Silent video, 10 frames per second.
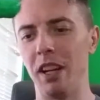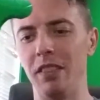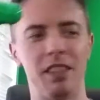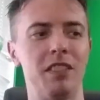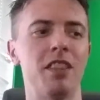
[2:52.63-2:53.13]

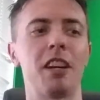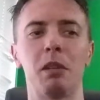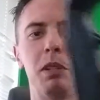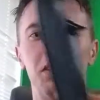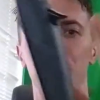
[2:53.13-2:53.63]
It's not
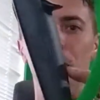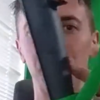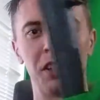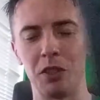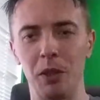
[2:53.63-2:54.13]
going to be dudes
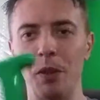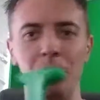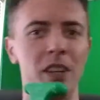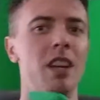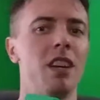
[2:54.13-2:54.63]
holding
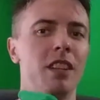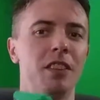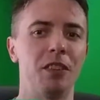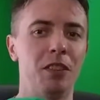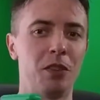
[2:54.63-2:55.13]
controllers.
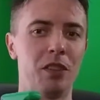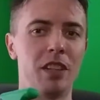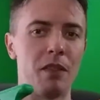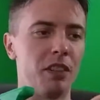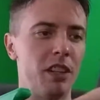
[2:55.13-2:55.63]
There's a
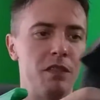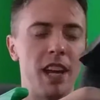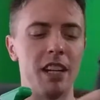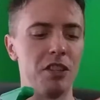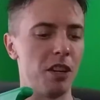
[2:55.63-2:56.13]
definite
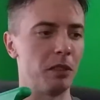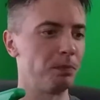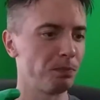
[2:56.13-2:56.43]
advantage here.